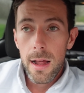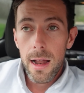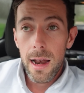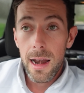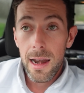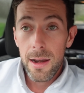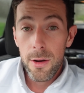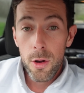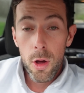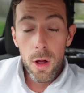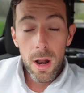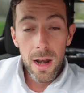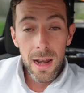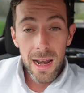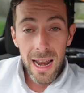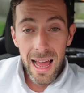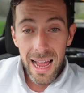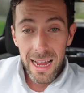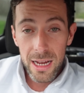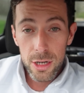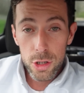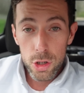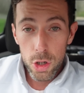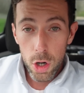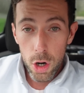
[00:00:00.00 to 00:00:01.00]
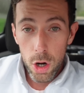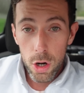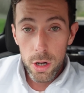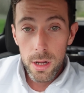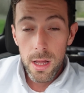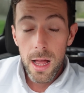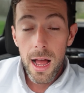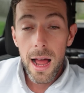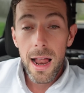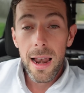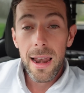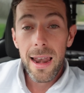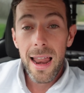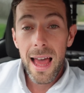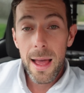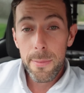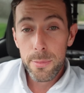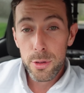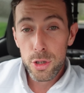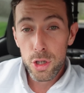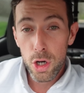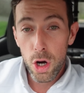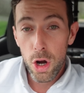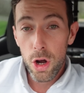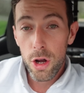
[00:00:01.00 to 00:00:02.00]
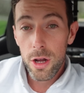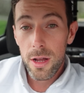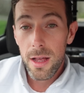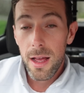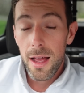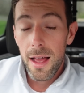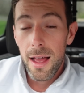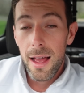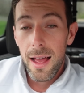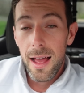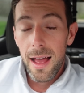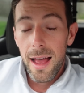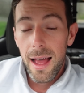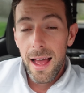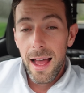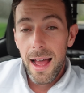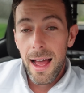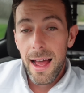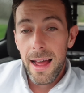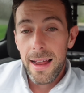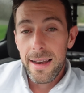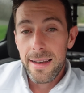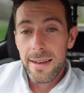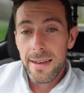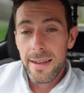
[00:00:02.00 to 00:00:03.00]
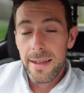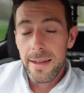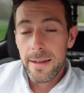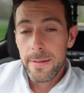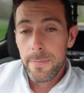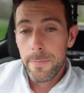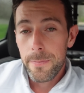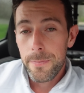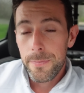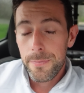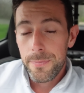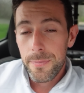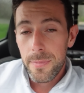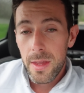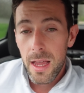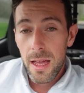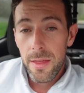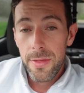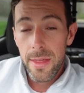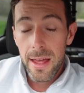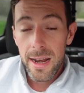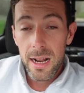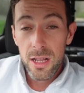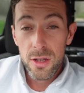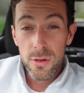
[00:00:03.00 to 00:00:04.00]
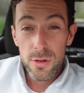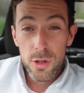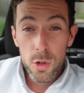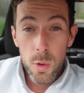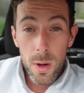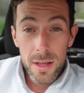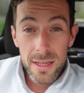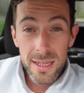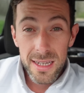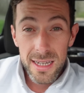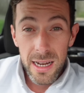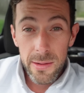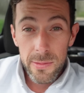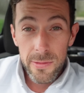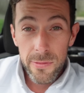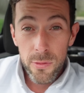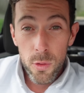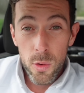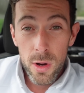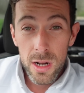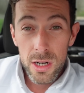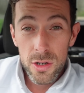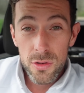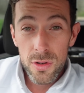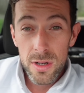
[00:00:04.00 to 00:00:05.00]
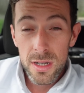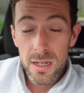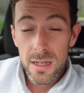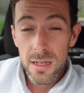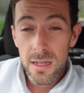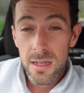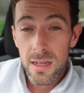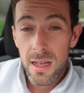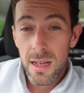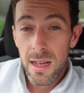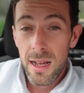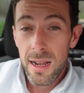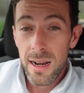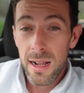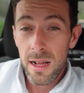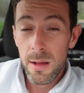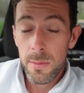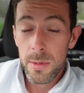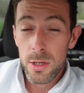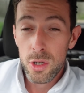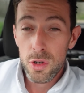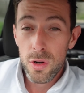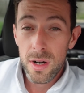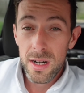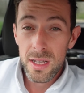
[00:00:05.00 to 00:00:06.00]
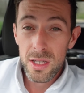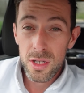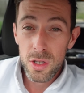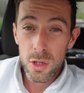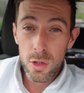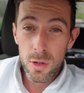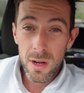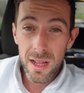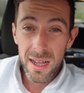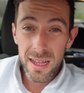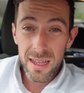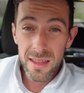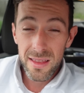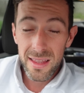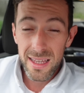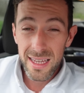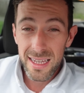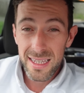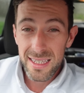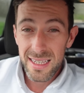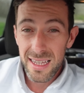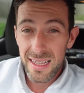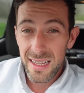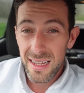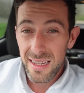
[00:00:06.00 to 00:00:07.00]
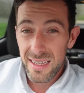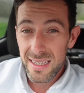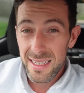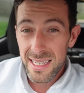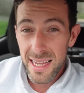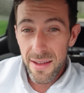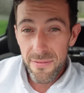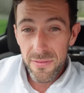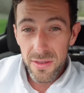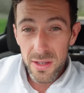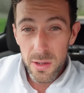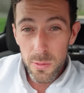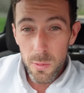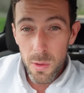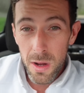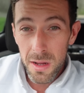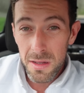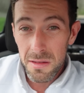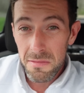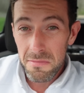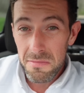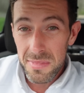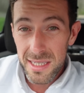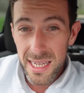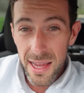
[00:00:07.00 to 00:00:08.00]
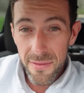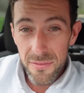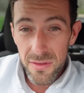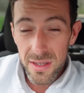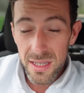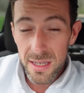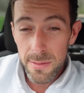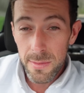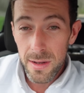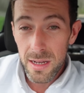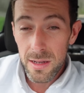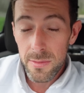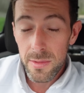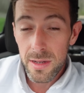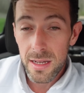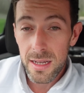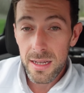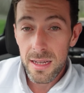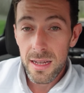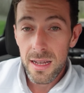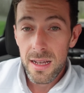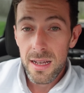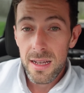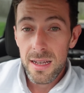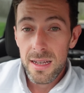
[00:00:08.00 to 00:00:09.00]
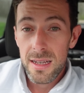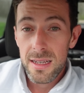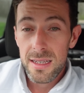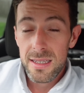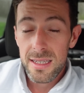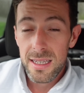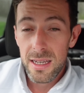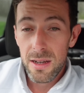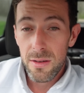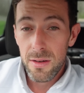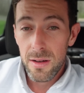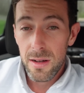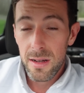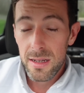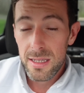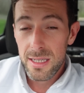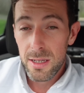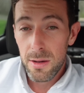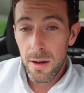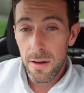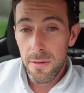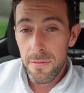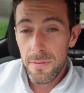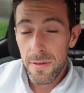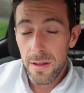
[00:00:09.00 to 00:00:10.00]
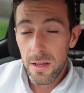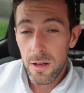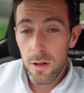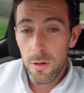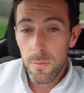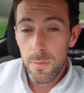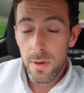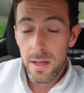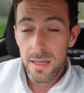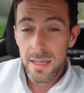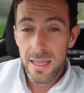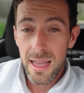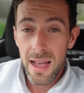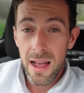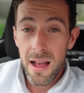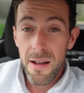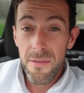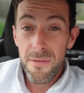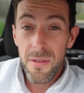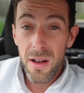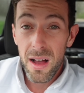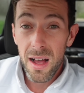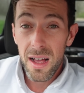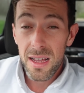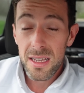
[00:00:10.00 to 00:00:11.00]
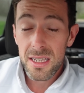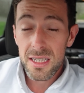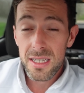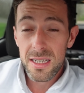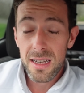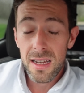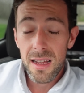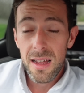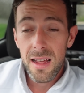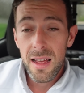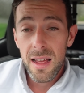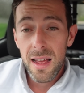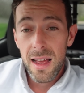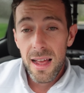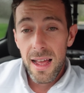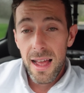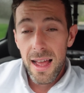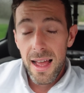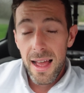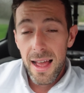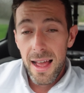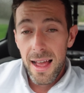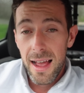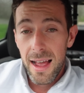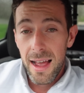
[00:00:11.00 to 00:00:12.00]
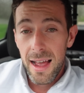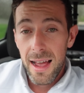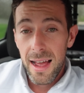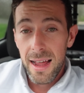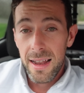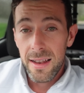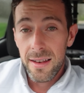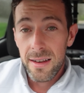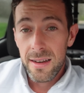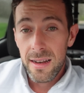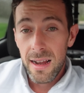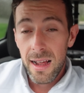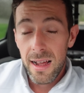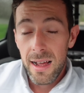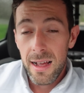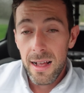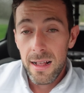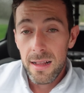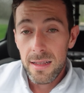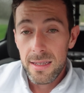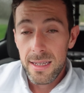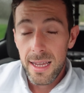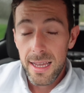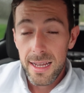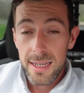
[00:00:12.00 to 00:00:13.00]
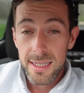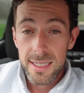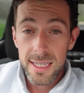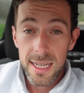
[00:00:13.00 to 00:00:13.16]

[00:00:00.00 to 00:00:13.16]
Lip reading: lap jog. And then I'll do 20 times 400. And I'll be trying to do like these in like 71, 70 maybe. See how I feel. But yeah, fast. And I'll take a